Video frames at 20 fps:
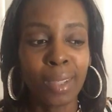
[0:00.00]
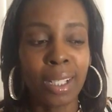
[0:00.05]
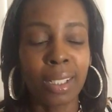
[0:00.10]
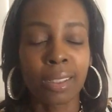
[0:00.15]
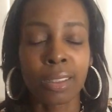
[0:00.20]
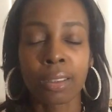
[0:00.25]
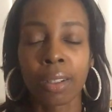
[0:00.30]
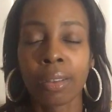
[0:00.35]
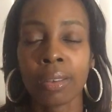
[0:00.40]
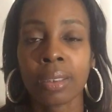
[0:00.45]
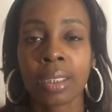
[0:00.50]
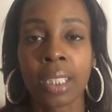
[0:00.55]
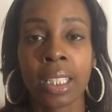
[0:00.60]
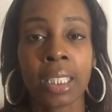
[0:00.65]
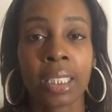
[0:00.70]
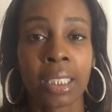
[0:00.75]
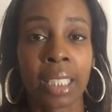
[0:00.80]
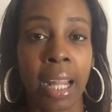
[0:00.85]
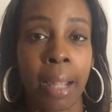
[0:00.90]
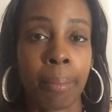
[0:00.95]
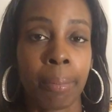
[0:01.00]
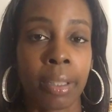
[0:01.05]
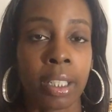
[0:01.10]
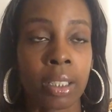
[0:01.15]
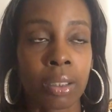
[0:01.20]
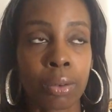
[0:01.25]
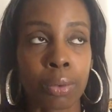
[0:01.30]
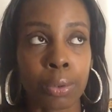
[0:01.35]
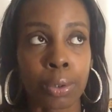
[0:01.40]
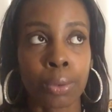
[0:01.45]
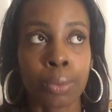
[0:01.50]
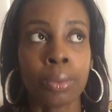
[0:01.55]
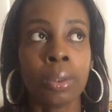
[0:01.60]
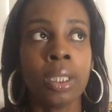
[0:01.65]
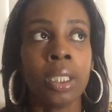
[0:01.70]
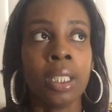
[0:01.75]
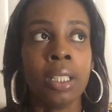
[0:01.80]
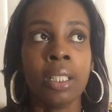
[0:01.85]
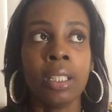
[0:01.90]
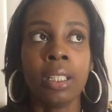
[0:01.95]
certain things that I've been through
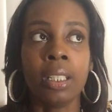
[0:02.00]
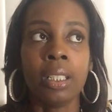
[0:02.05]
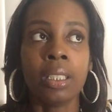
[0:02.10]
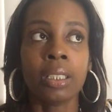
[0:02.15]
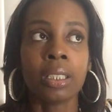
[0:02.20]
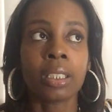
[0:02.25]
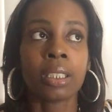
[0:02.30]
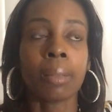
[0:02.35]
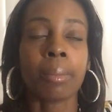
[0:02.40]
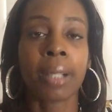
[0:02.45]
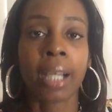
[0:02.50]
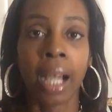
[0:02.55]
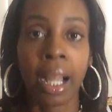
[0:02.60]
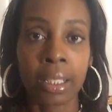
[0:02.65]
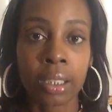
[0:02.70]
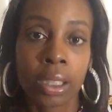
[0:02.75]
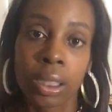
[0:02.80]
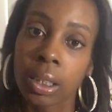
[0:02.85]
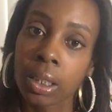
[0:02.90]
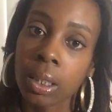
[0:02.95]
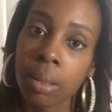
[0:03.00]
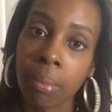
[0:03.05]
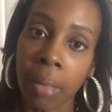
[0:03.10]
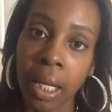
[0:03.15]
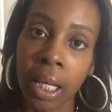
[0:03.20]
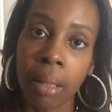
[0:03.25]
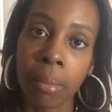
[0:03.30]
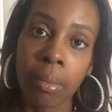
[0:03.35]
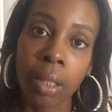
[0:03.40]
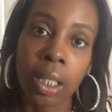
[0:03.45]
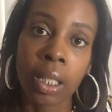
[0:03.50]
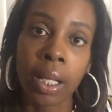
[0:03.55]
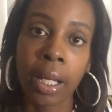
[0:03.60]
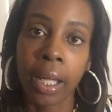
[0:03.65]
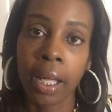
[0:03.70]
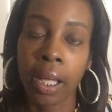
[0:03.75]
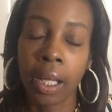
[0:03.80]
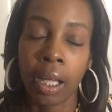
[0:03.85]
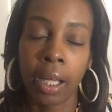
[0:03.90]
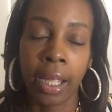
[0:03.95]
subconsciously made me
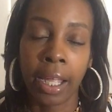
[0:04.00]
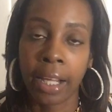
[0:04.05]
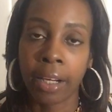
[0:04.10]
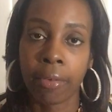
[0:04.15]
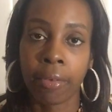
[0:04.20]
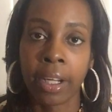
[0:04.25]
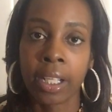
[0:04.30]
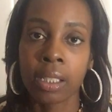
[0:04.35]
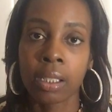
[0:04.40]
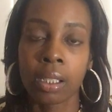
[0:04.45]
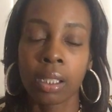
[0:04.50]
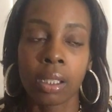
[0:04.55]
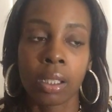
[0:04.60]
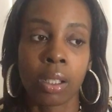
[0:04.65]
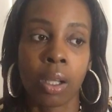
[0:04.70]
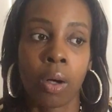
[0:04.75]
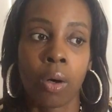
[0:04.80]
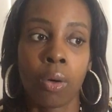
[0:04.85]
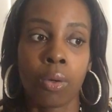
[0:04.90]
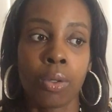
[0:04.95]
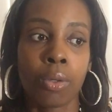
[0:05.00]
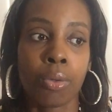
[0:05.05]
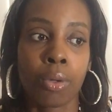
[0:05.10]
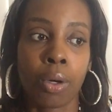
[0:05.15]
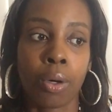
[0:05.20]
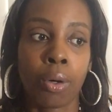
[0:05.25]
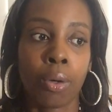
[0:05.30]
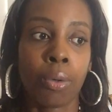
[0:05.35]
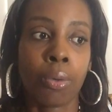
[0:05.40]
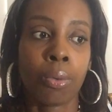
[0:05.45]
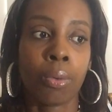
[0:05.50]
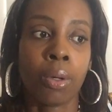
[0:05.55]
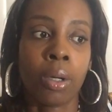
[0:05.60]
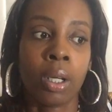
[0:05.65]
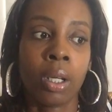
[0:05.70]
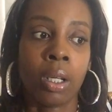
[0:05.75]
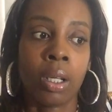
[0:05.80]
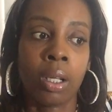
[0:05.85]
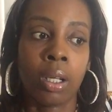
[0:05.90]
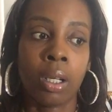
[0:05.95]
an anorexic. So, you know,
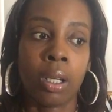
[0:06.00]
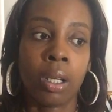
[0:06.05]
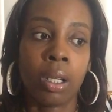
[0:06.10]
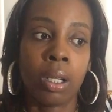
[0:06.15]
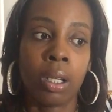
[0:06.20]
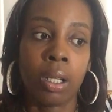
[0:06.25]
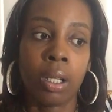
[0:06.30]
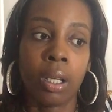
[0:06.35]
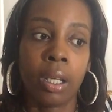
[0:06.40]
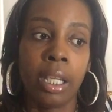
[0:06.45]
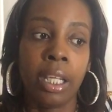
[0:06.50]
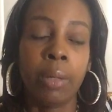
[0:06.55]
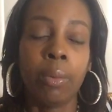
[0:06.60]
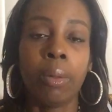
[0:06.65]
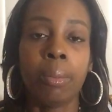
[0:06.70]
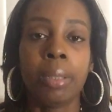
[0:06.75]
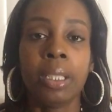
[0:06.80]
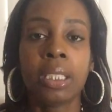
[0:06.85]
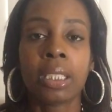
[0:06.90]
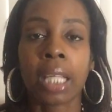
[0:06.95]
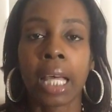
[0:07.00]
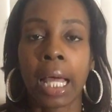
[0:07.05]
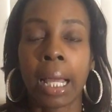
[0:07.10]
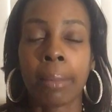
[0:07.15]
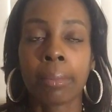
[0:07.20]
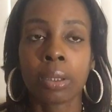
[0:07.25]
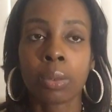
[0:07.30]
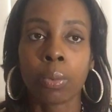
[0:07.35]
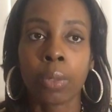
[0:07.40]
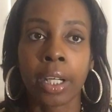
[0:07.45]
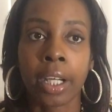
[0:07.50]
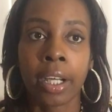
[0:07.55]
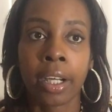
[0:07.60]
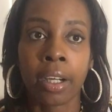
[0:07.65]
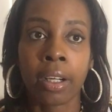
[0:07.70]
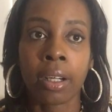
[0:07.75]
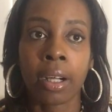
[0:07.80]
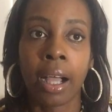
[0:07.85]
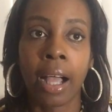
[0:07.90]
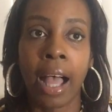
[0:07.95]
it would be times
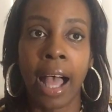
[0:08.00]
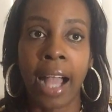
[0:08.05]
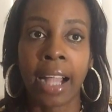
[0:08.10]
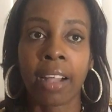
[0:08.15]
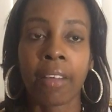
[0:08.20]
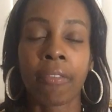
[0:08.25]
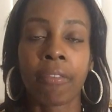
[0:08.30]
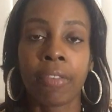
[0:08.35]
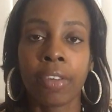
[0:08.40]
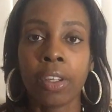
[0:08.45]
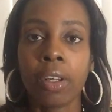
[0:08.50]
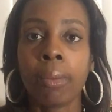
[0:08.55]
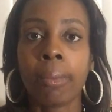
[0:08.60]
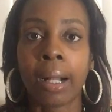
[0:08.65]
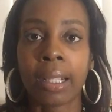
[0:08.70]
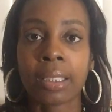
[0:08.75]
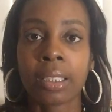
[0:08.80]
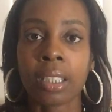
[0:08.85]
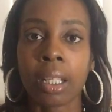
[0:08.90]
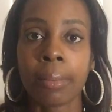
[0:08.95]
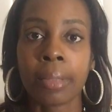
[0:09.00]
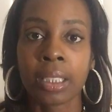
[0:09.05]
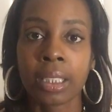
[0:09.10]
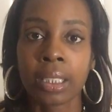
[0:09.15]
where I could feel my stomach